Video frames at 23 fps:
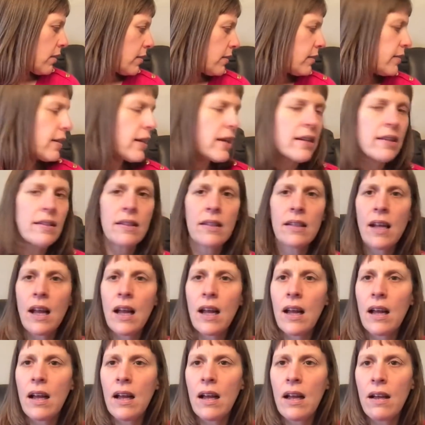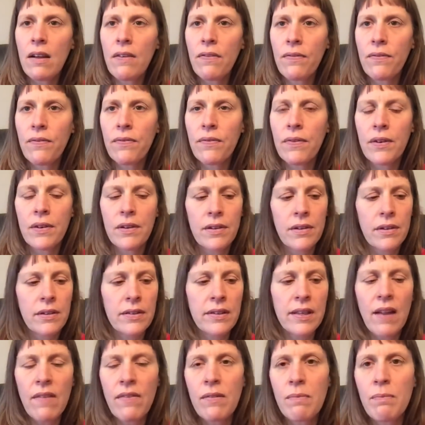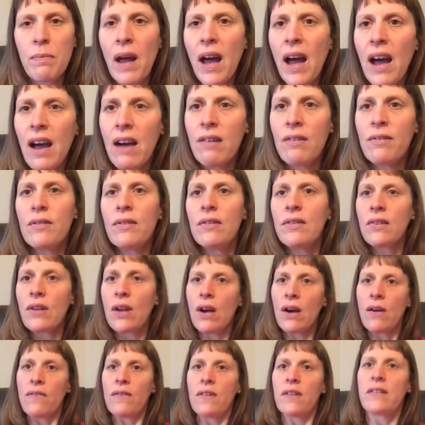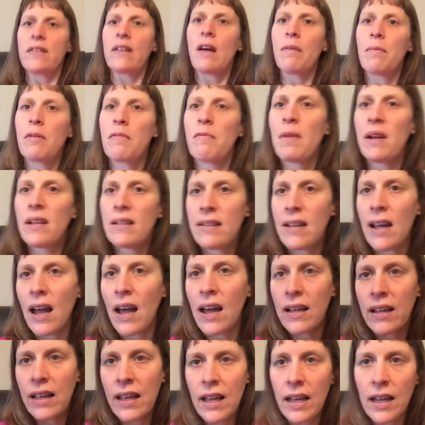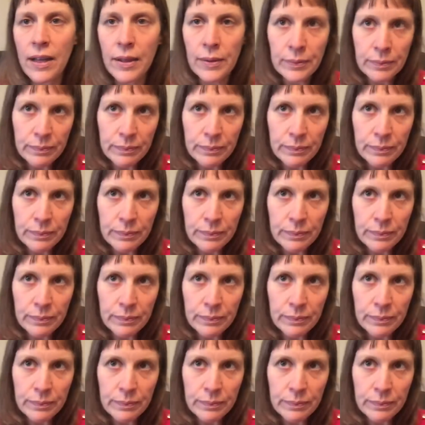6.5-7 pounds over the top of my target.